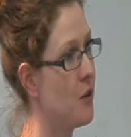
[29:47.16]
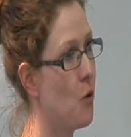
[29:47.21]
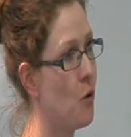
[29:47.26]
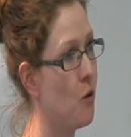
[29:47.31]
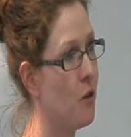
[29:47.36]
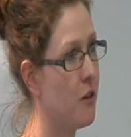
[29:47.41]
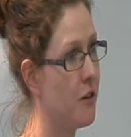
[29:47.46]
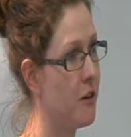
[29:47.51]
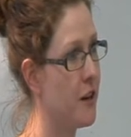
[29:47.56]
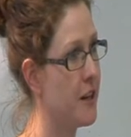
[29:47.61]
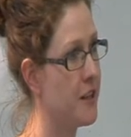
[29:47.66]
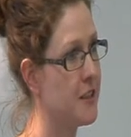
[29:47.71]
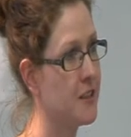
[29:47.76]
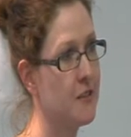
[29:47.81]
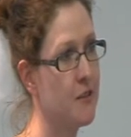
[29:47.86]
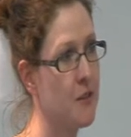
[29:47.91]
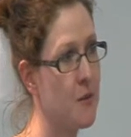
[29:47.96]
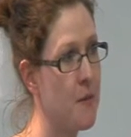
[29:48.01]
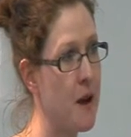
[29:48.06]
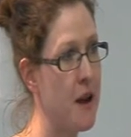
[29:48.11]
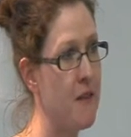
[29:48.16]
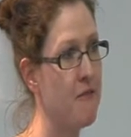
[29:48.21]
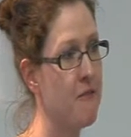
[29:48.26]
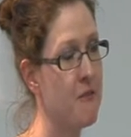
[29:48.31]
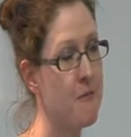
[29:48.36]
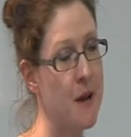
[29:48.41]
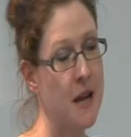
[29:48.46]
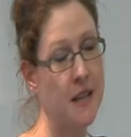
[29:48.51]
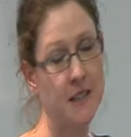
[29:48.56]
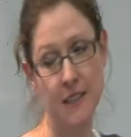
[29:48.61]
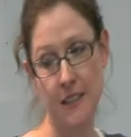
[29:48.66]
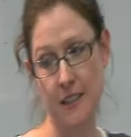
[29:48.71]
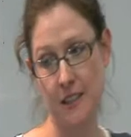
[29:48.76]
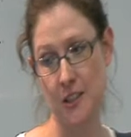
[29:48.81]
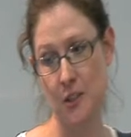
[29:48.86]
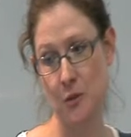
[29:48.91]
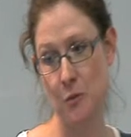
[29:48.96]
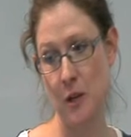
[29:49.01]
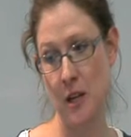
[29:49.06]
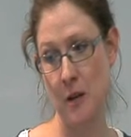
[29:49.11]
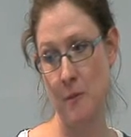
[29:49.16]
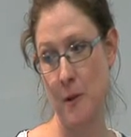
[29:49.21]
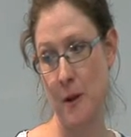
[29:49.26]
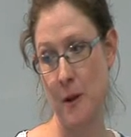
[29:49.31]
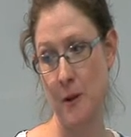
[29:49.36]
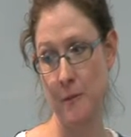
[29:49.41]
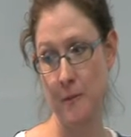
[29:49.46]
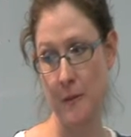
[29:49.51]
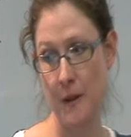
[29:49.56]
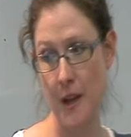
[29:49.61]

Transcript: all the rest of the bioinformatics to worry about.